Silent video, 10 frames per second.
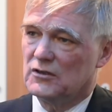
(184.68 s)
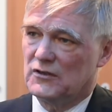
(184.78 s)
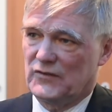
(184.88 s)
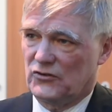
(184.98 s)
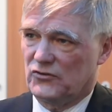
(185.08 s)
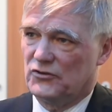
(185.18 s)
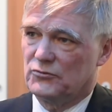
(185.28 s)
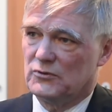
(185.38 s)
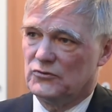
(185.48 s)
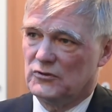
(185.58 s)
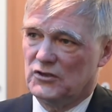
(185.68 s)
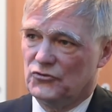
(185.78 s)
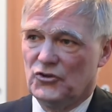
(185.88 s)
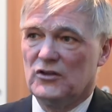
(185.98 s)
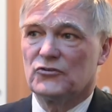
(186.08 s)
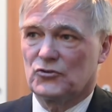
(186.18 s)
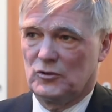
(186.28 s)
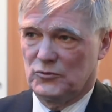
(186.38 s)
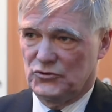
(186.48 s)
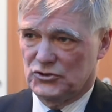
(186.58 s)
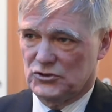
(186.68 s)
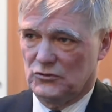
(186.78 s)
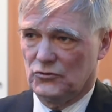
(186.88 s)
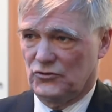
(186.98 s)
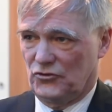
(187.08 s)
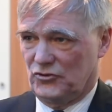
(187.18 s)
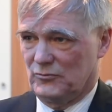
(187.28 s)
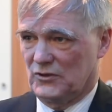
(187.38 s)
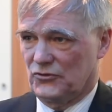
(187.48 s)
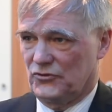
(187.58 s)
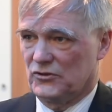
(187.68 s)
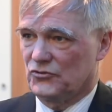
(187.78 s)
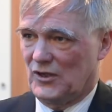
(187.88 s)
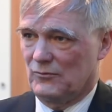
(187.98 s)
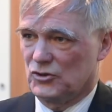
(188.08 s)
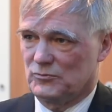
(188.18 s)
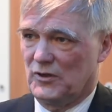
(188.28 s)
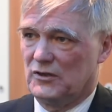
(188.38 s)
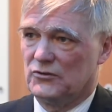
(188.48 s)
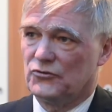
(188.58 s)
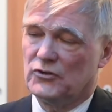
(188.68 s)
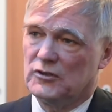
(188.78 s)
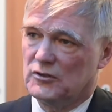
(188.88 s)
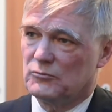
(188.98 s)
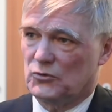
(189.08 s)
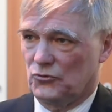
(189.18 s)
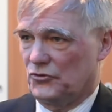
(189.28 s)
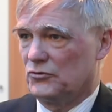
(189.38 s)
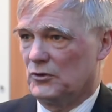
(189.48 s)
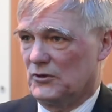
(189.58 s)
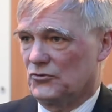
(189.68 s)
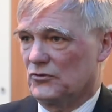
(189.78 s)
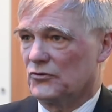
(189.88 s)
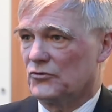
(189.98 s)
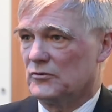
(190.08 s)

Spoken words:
And that has led to an intense competition, not just amongst the established players, but also new entrants.